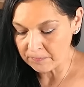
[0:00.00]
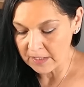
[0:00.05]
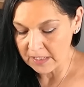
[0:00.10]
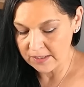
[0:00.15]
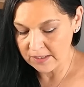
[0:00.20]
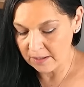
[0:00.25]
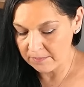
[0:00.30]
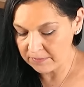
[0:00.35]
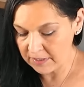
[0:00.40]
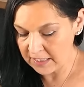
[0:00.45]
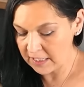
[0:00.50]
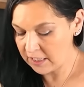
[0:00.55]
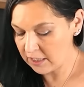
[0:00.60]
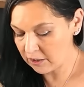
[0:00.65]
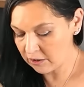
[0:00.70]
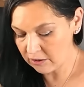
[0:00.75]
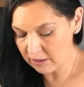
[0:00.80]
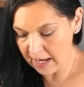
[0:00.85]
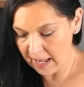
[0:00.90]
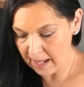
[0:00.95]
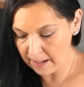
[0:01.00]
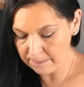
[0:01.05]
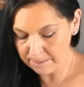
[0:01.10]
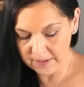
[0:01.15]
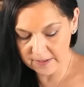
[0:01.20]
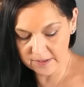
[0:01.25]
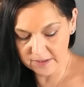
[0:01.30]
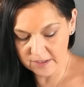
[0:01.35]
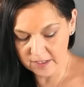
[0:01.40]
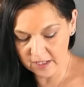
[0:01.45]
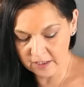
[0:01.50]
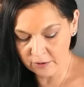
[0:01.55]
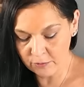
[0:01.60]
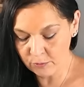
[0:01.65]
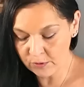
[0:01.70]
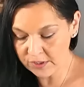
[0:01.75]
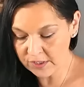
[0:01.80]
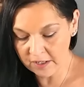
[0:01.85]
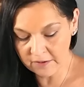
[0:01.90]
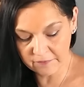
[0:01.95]
Something here happened and it
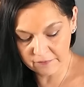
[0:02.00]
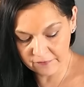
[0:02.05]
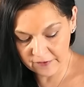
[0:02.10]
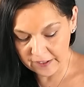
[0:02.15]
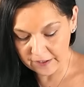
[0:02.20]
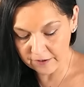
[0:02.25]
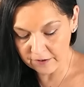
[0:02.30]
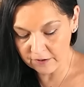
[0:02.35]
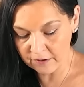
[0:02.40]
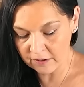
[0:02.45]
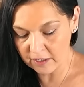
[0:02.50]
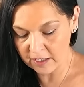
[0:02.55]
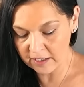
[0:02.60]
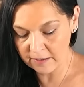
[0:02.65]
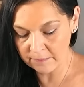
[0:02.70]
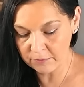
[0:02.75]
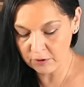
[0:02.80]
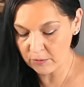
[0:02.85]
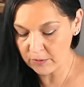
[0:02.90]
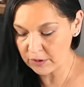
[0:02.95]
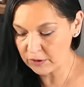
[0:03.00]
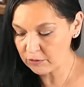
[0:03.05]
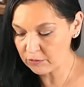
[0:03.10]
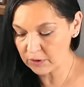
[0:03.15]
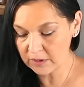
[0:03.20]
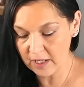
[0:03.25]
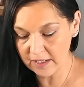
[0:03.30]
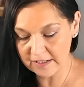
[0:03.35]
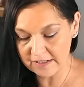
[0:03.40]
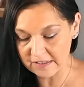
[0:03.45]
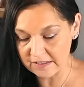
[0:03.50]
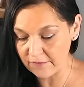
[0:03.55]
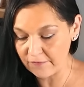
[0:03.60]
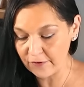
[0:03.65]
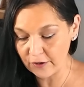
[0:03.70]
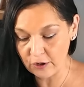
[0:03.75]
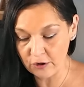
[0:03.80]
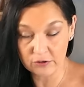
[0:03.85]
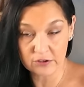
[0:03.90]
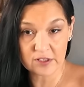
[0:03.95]
was unfair, and I'm going through a lot of
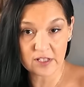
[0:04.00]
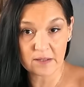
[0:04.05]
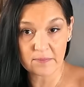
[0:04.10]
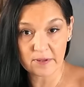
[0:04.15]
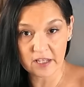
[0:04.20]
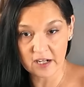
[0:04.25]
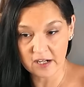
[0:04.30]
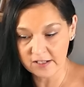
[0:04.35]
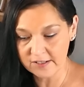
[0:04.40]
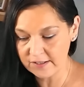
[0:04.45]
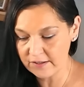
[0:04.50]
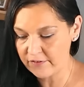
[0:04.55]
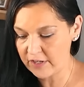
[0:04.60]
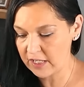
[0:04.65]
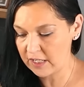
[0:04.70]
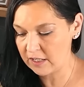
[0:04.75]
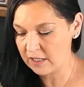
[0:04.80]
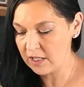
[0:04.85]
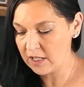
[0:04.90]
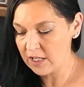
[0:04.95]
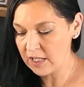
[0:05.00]
difficulty because of it.